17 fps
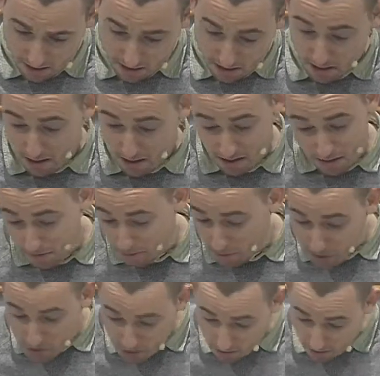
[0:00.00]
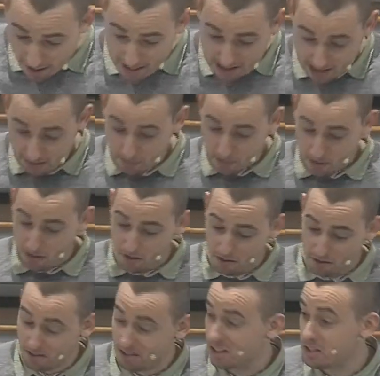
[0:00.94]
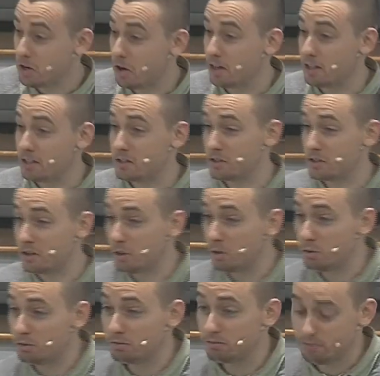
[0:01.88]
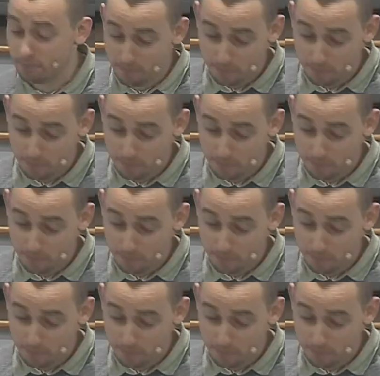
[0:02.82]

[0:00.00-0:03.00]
You're frustrated because you're not in school.